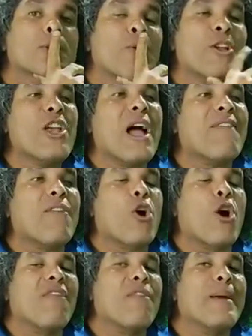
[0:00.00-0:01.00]
When you have a
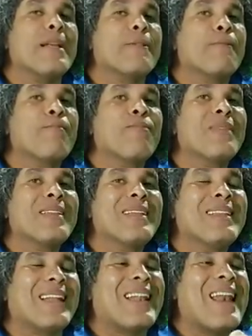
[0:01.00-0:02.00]
government
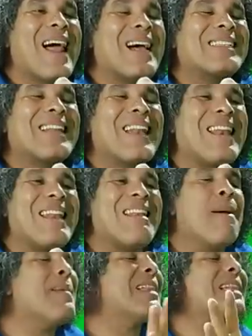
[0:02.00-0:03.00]
that has
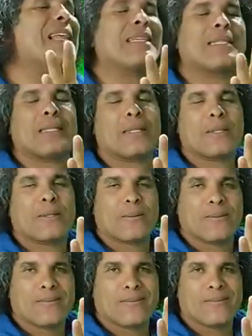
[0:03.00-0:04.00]
limitless
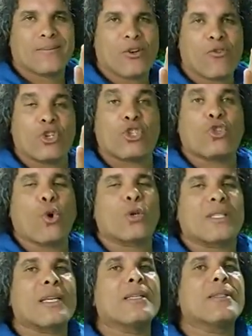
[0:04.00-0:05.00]

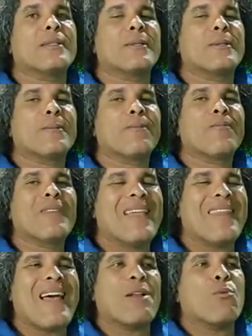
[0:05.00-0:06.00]
resources,
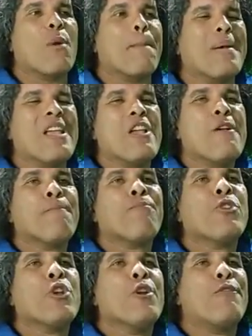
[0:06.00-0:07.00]
and that will be
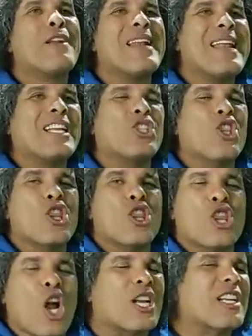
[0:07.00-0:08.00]
for the next
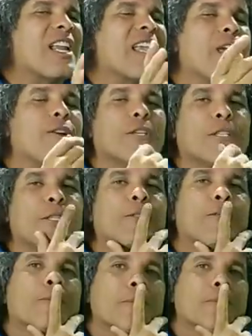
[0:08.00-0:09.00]
30
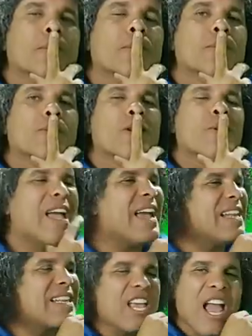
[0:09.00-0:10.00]
years, where
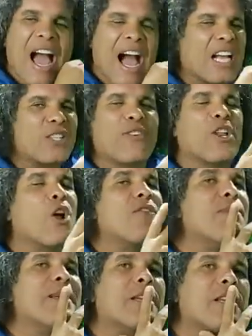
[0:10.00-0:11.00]
anything you ask for the
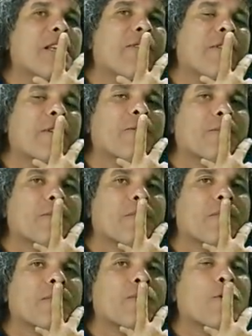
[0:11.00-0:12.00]
government could give you,
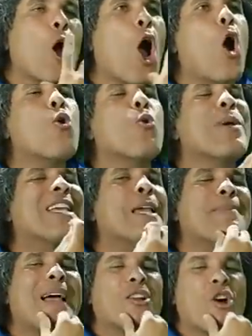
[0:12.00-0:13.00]
how do we
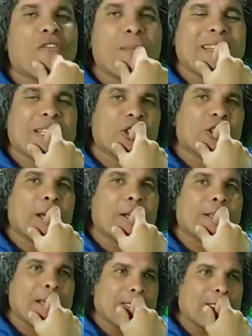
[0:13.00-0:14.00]
keep that government in check?
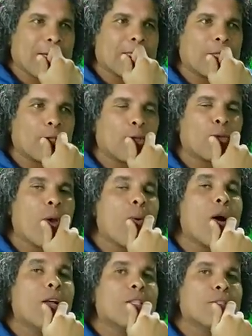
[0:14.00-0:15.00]
That's what I
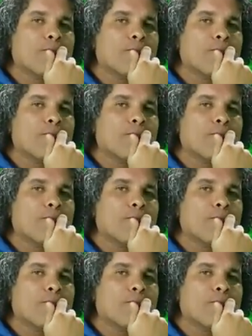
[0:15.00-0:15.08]
want.